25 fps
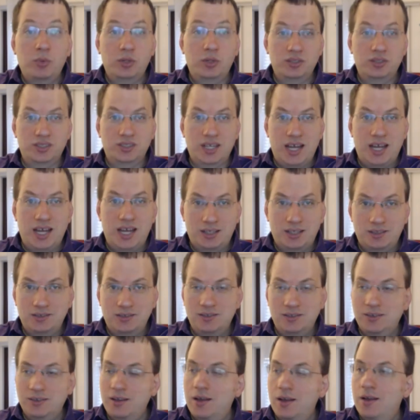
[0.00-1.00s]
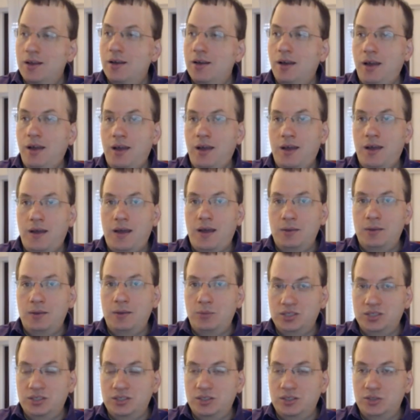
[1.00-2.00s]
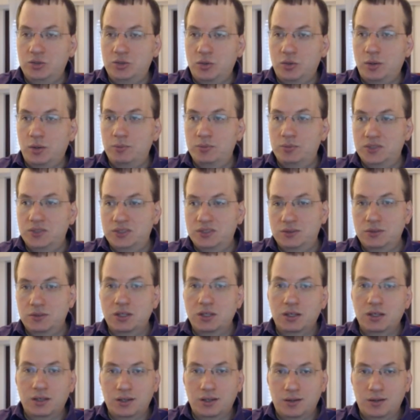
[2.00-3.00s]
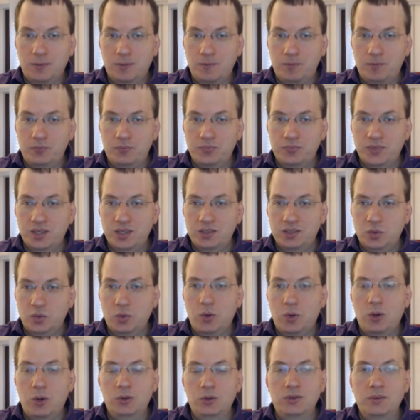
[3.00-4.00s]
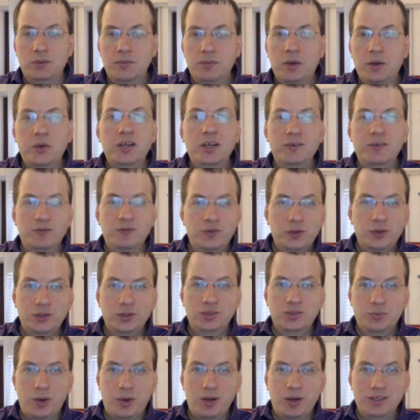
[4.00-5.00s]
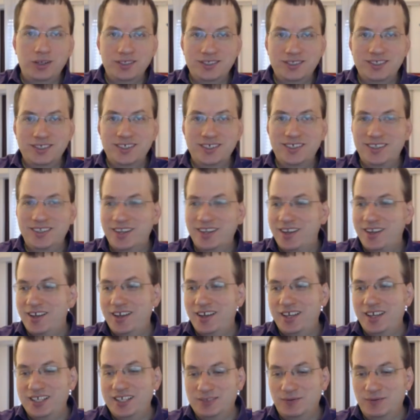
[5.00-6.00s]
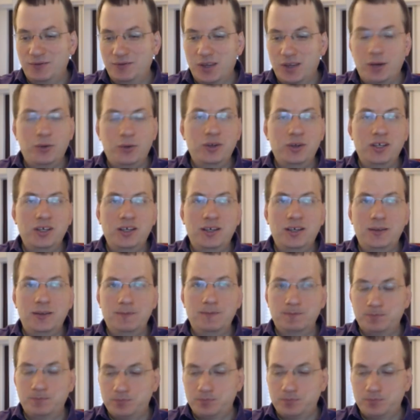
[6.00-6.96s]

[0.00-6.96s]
was elected, and President Trump's so-called America First policy is very